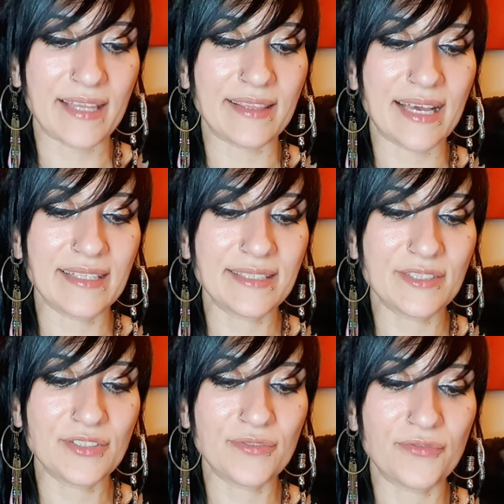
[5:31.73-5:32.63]
and that
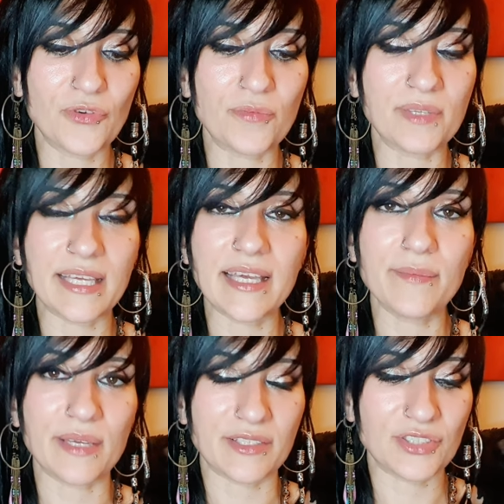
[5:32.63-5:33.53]
is to form the
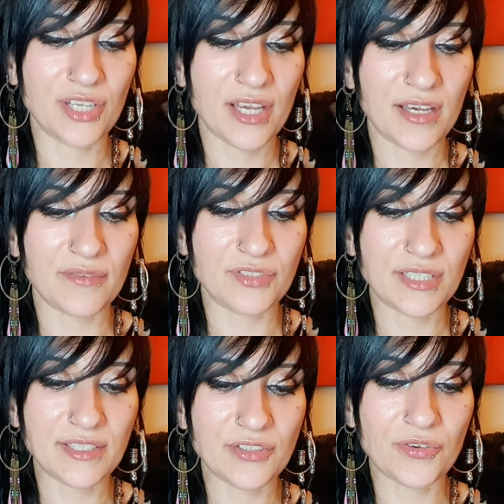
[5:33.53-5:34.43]
image of
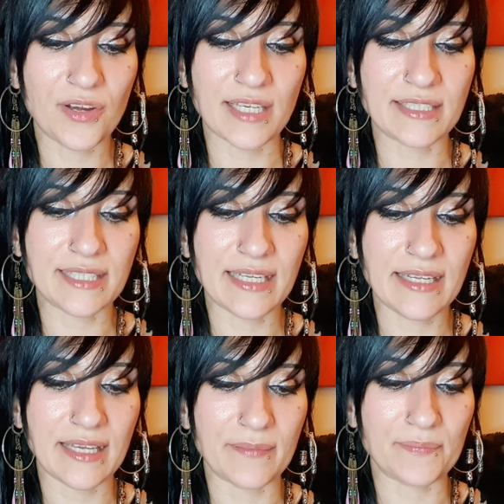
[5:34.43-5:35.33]
Jesus Christ
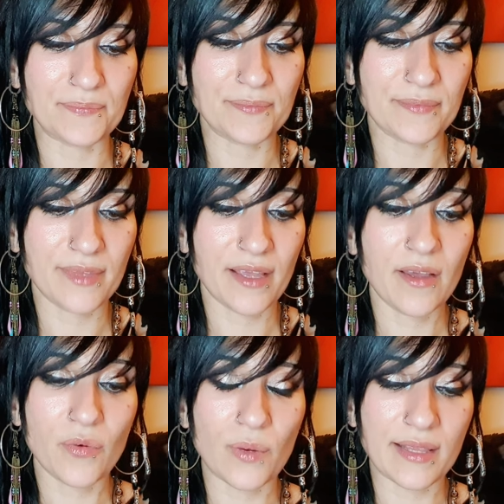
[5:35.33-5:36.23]
in him.
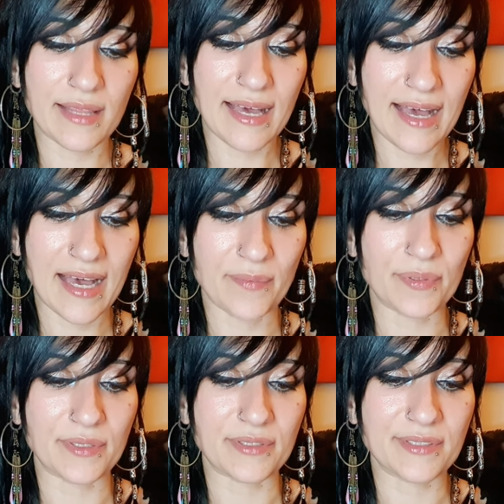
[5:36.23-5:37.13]
When that
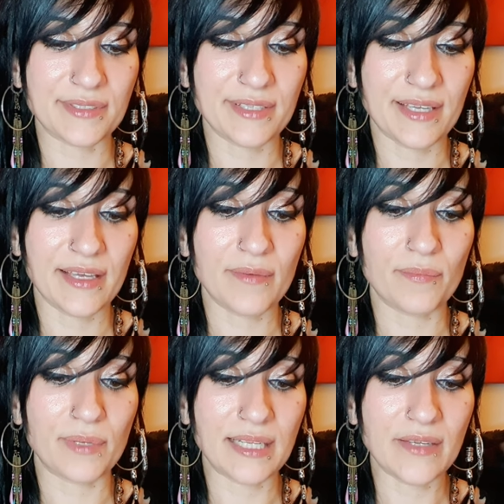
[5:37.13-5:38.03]
happens,
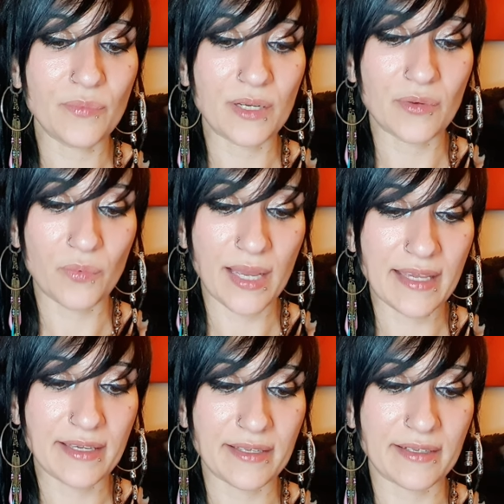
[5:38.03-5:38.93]
Billy will
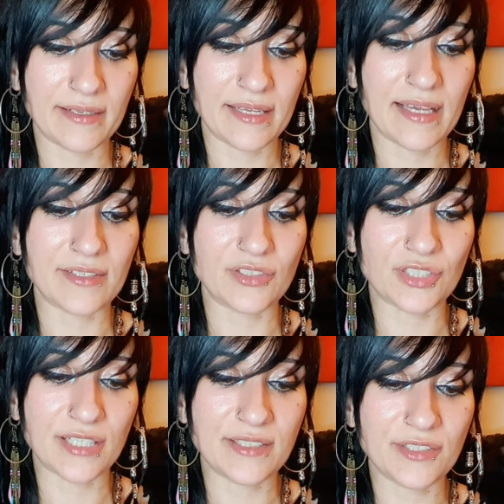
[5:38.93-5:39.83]
awaken as
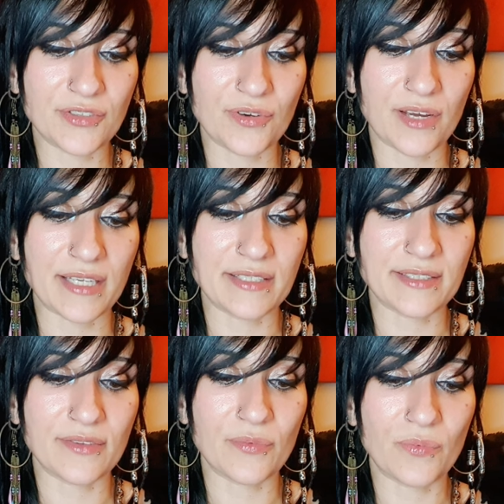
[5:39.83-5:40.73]
Jesus
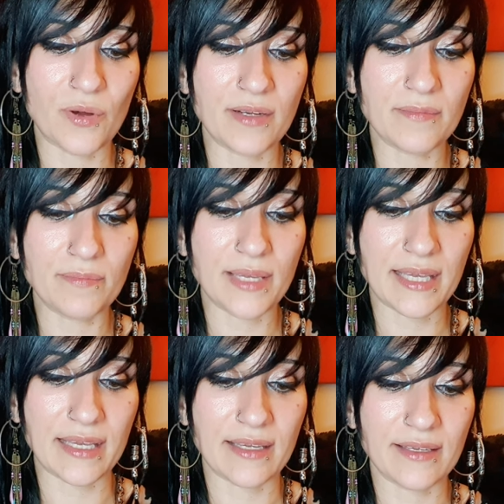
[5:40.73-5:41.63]
Christ, the one
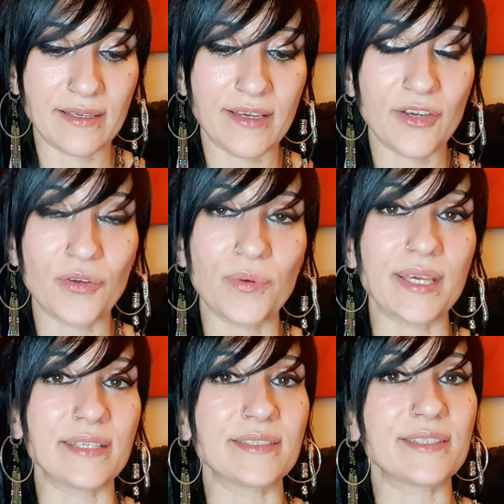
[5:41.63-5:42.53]
being who
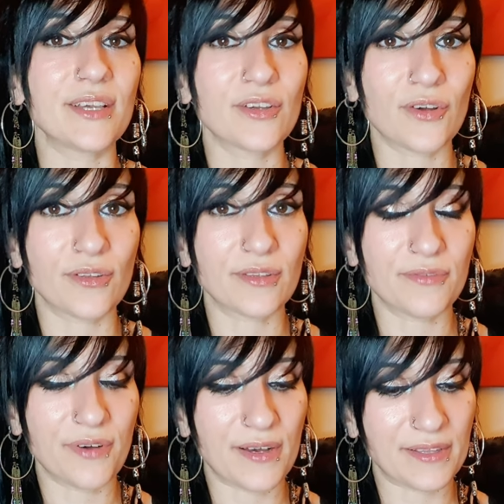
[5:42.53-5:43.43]
is God
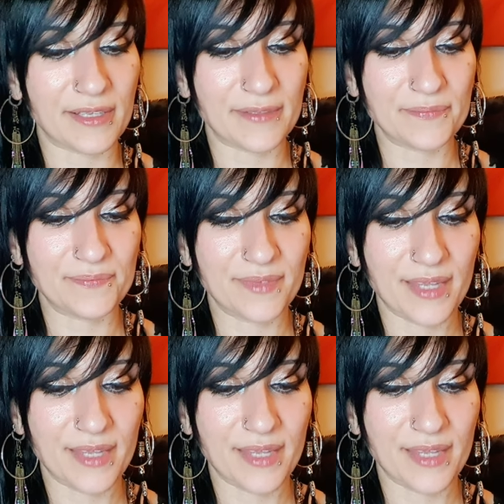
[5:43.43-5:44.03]
the Father.